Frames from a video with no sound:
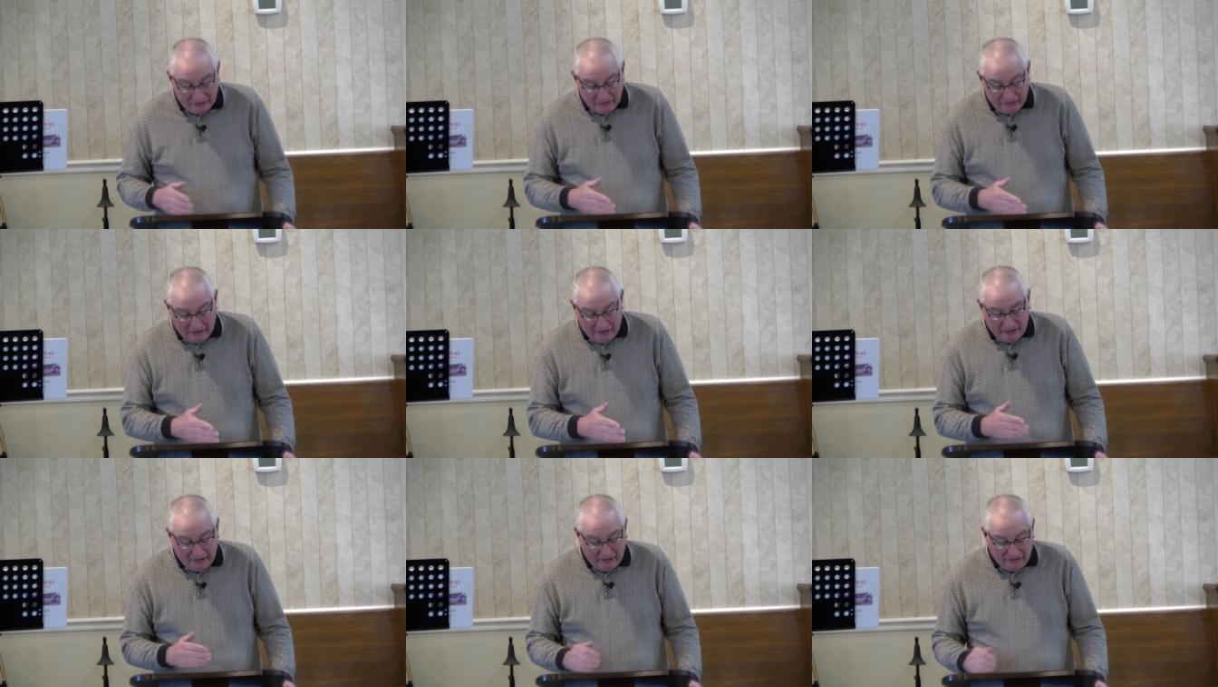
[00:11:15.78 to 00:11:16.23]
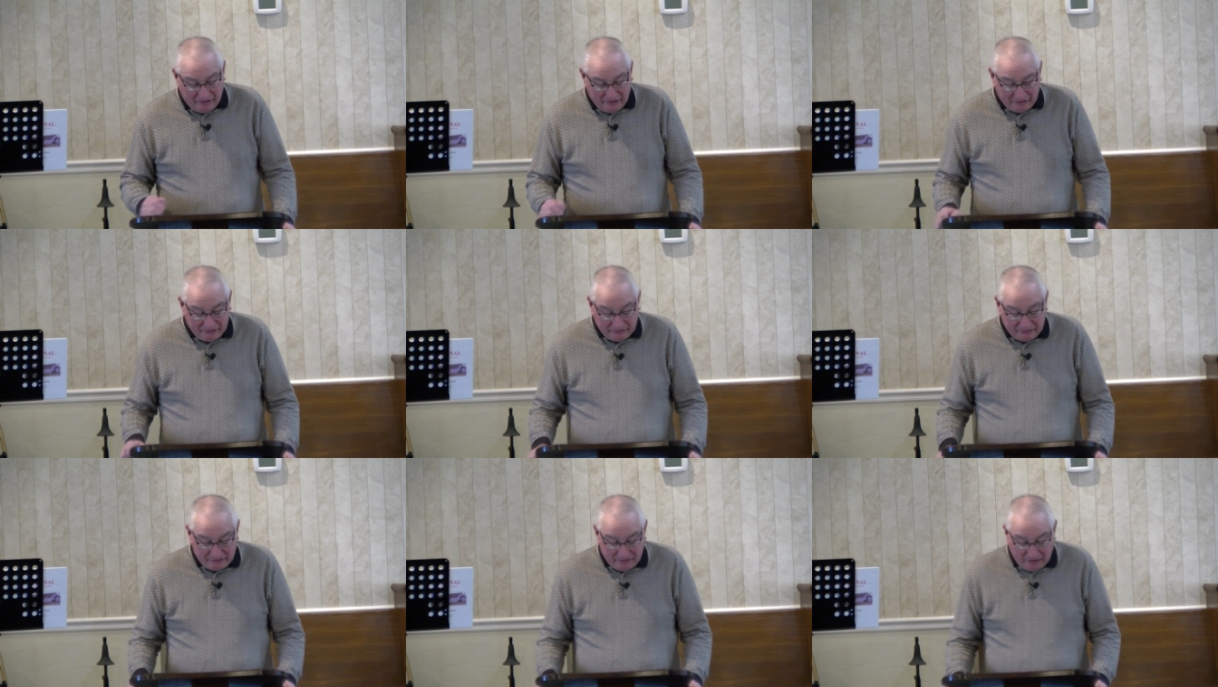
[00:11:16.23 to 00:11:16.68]

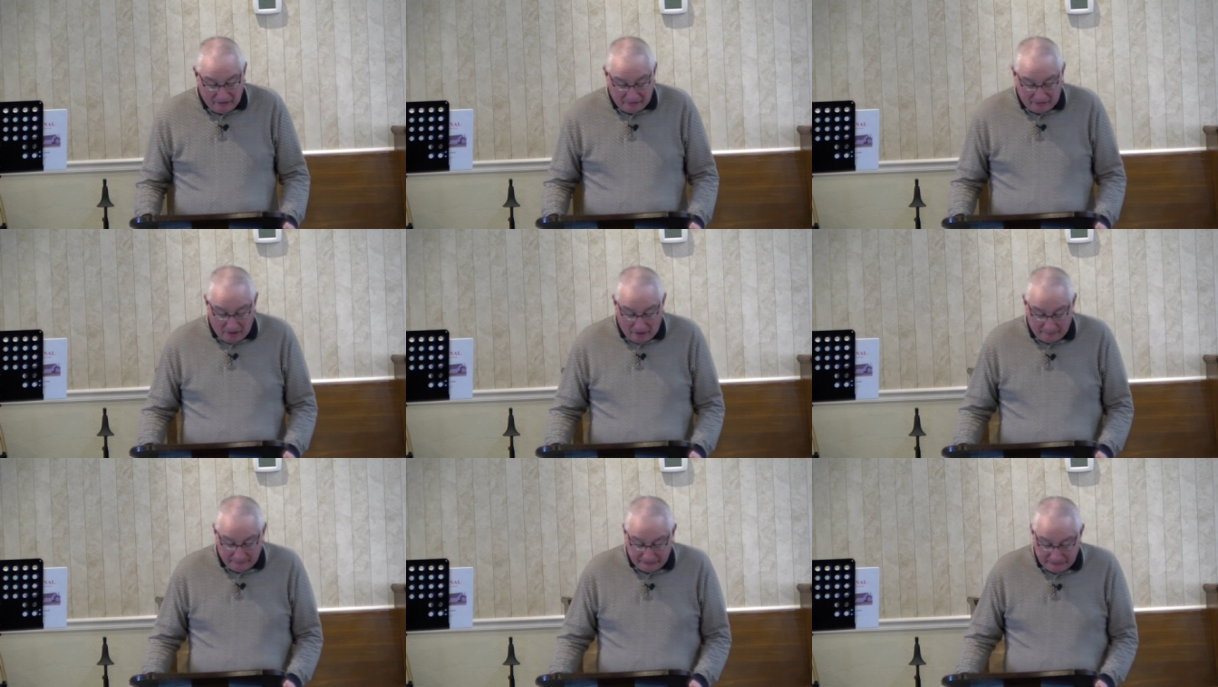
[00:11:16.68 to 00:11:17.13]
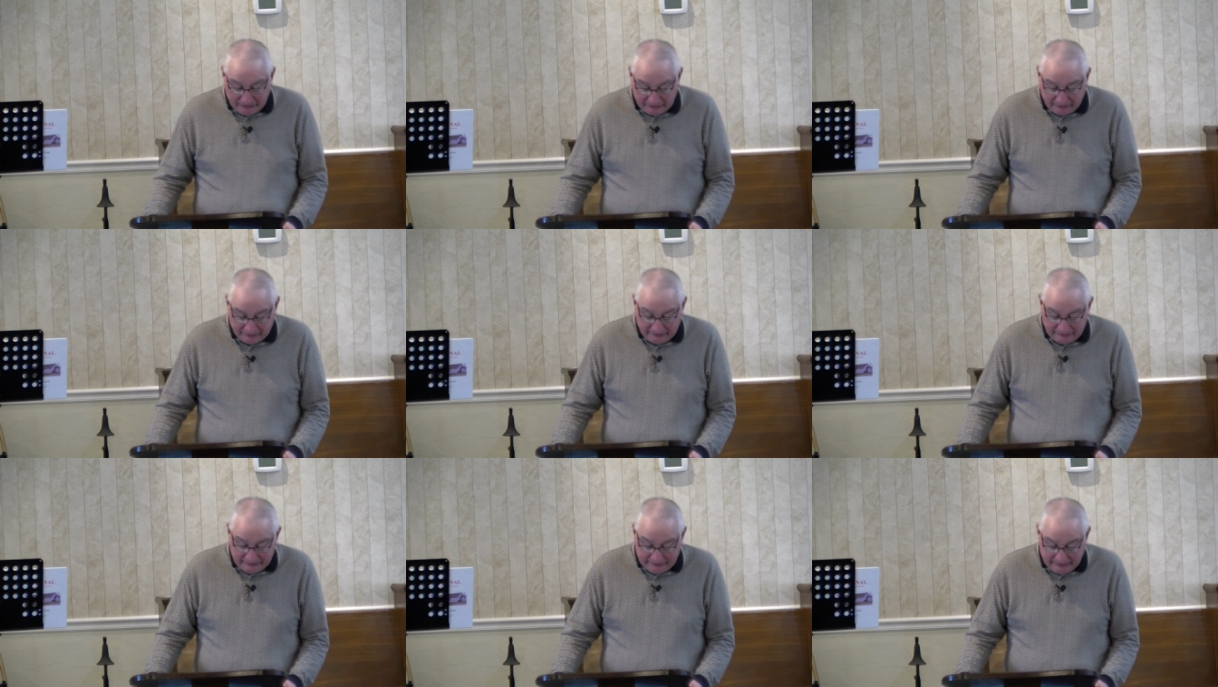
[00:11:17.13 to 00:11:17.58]
uh,
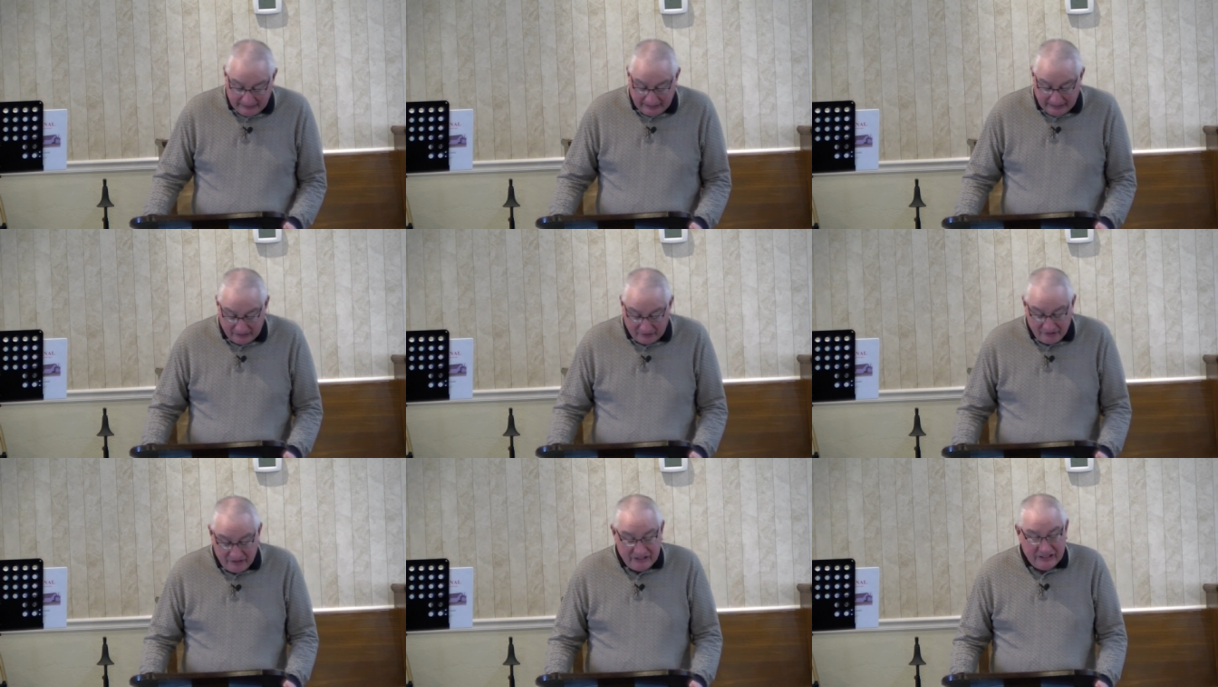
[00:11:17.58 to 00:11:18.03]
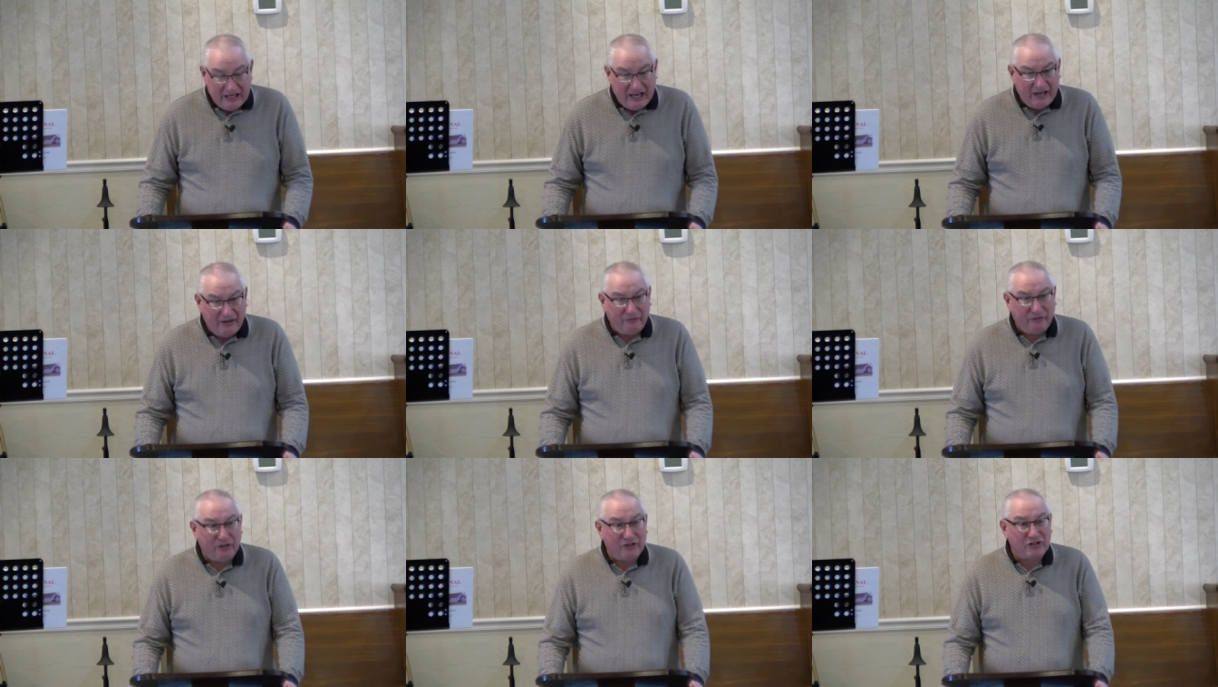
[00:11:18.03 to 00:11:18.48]
commentary there.
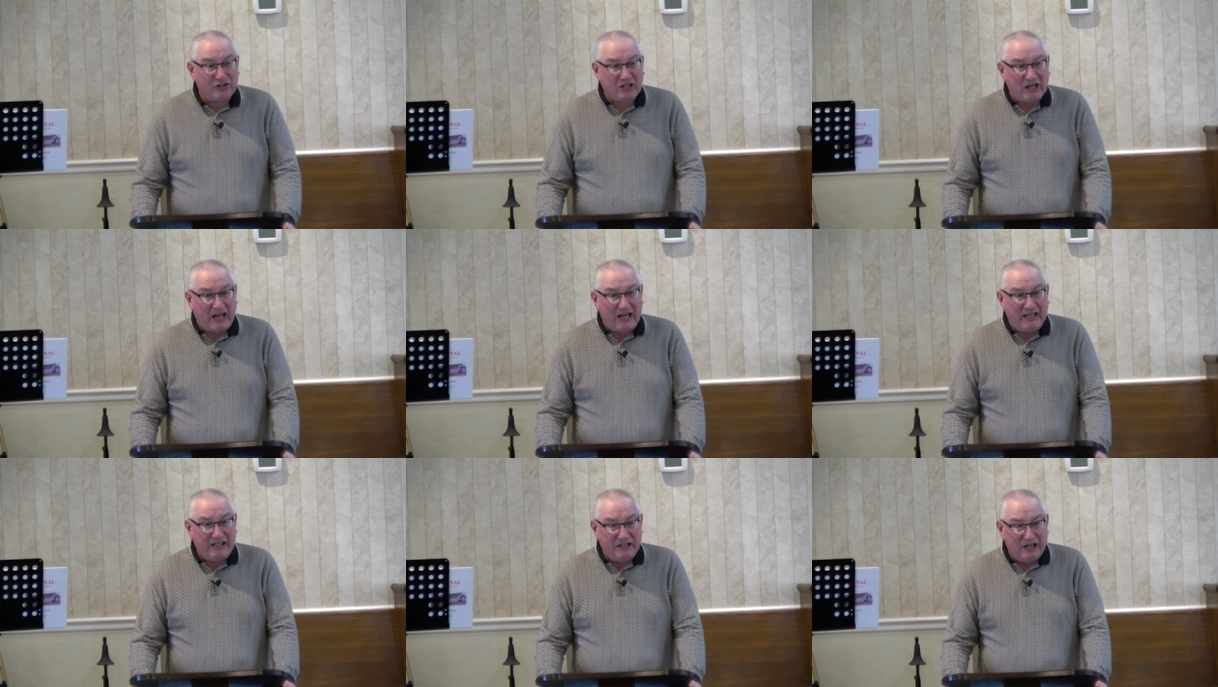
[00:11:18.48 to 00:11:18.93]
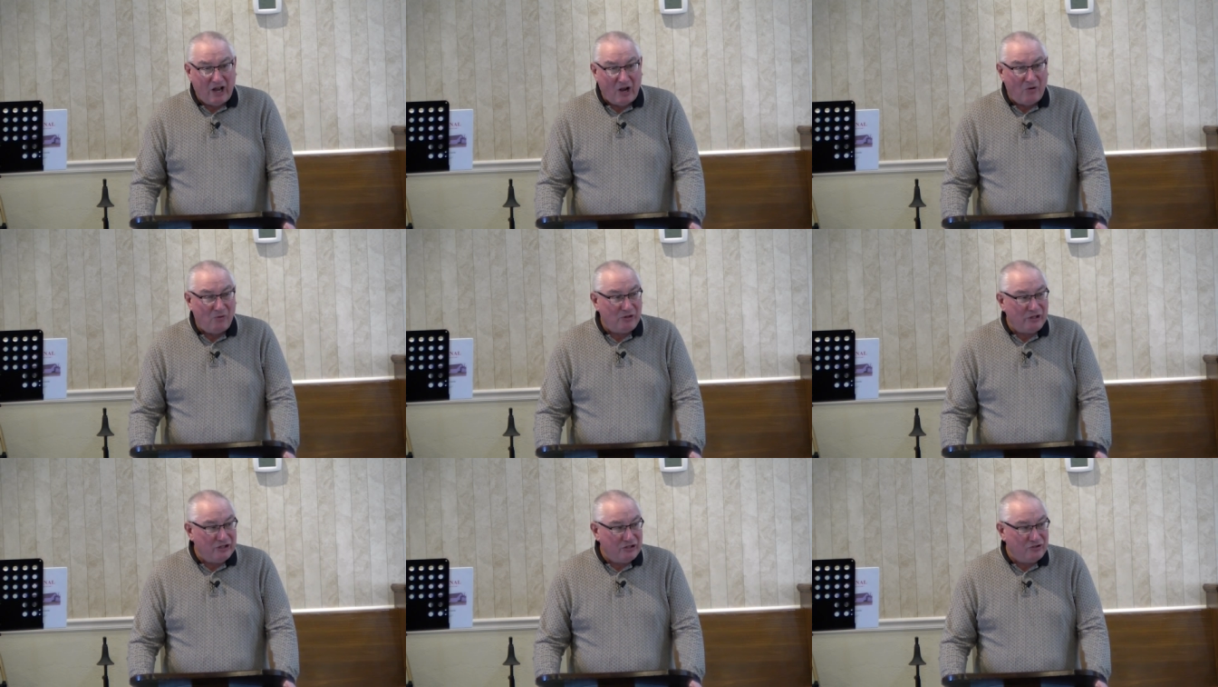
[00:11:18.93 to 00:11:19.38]
Never say
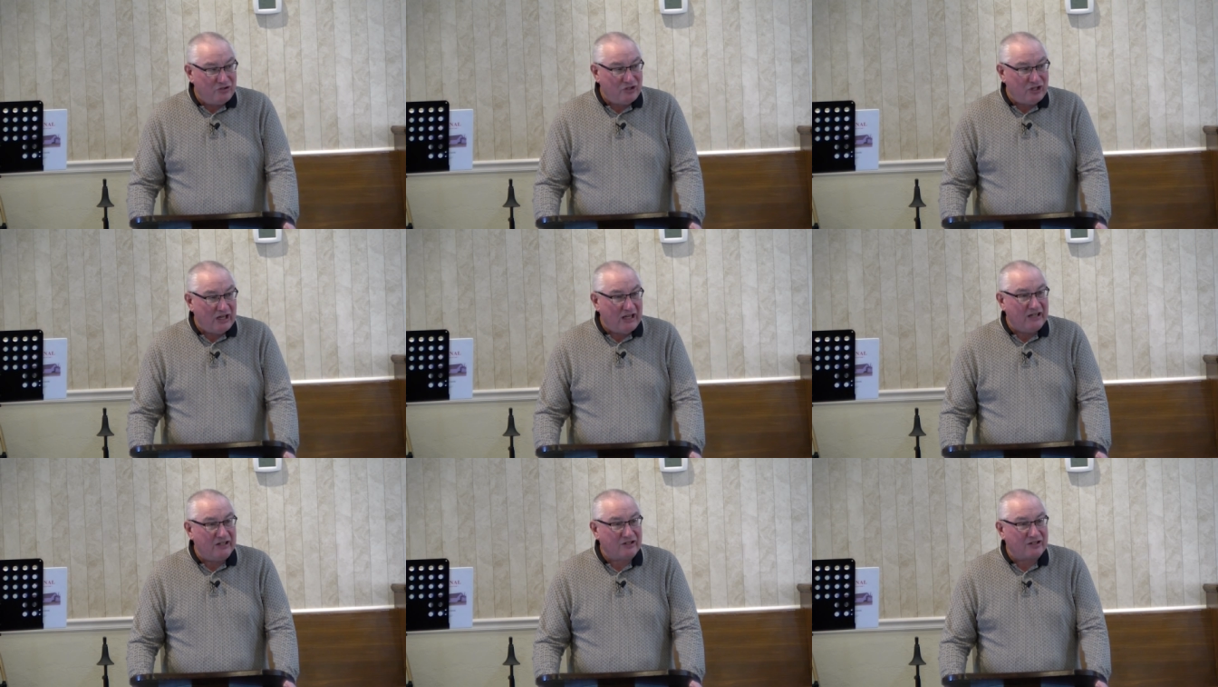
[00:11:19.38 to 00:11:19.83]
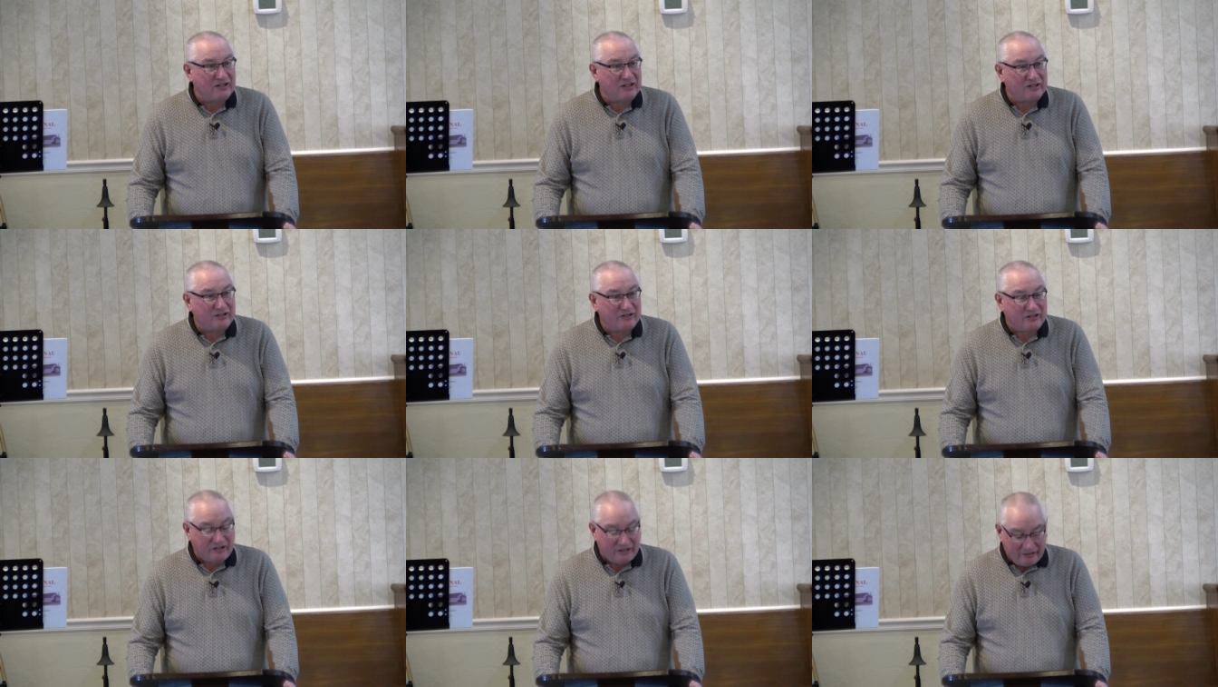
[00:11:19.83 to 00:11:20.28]
no to
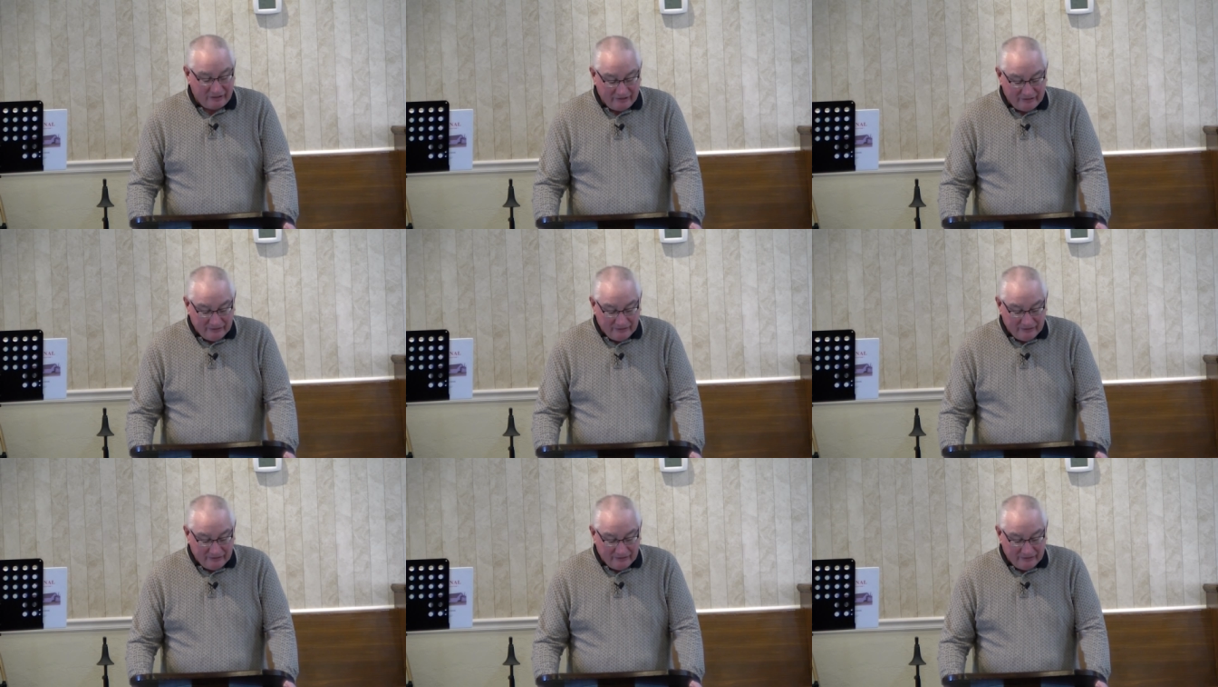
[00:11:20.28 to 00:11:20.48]
Jesus.